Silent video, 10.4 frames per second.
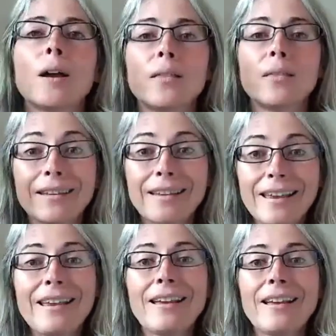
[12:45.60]
The
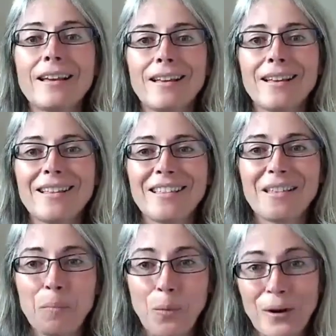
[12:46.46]
key
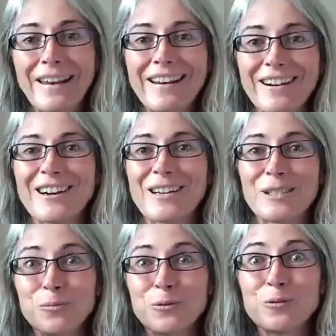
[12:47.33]
point here is
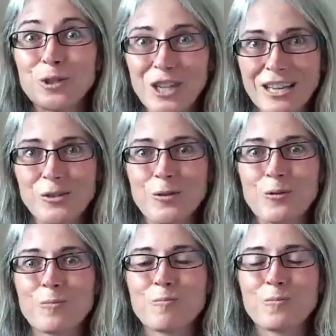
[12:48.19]

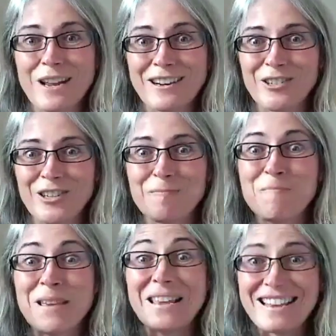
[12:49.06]
progesterone production
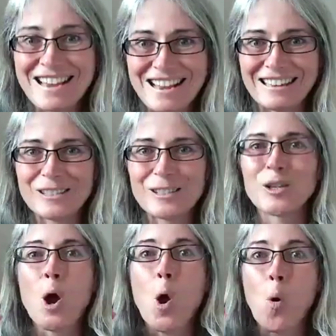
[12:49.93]

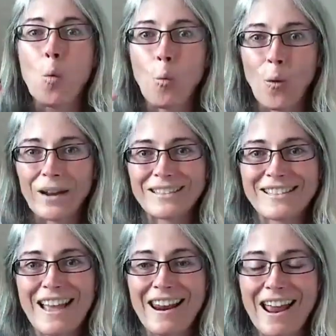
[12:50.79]
begins once
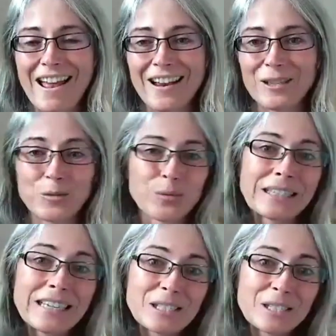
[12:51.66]
that egg is
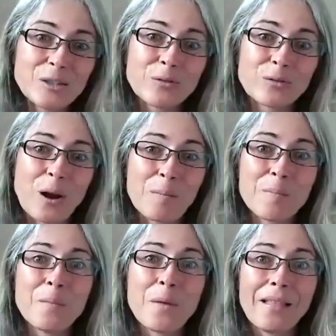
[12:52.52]
released
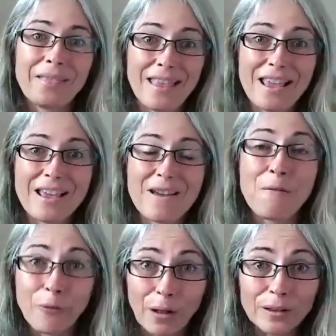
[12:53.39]
from the
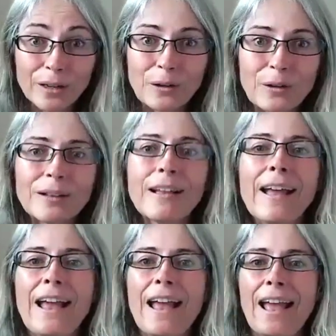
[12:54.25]
follicle,
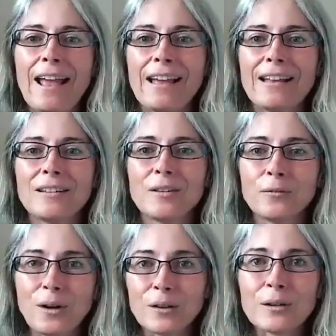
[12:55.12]
and the
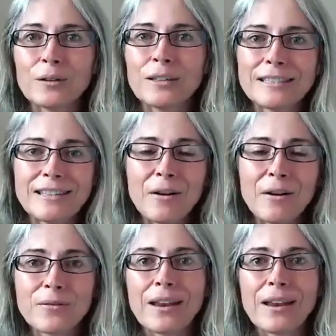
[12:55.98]
follicle
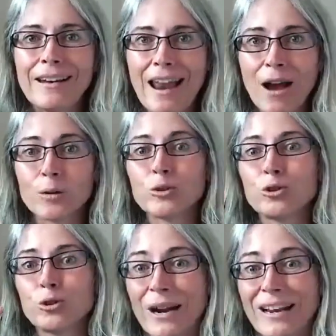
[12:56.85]
itself now
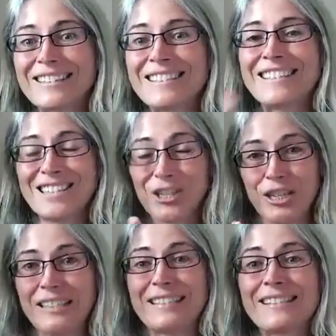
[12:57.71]

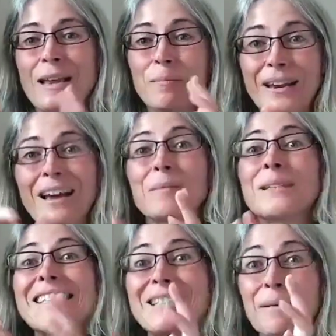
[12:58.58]
transitions and
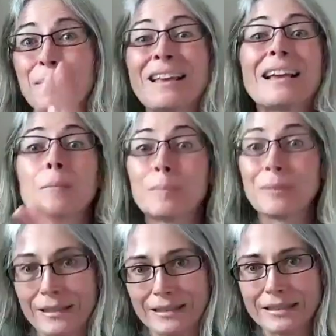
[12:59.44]
becomes something
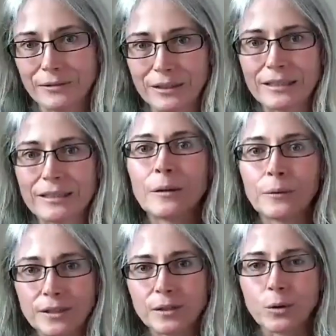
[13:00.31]
completely different, known
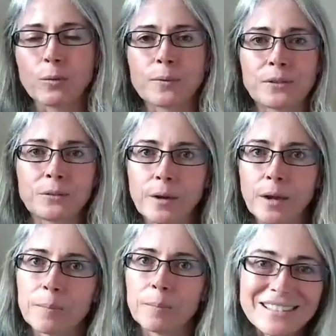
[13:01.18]
as the corpus
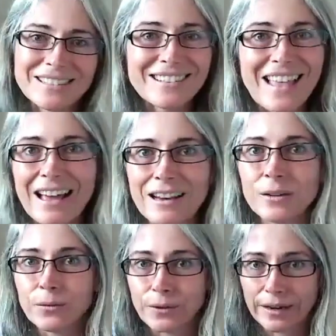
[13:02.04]
luteum. This is
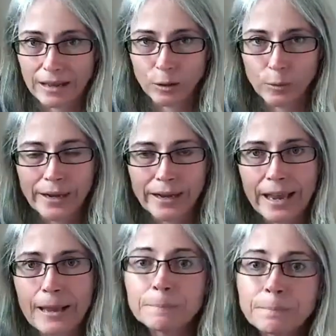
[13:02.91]
Latin for yellow
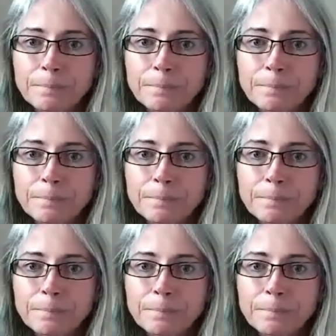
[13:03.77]
body,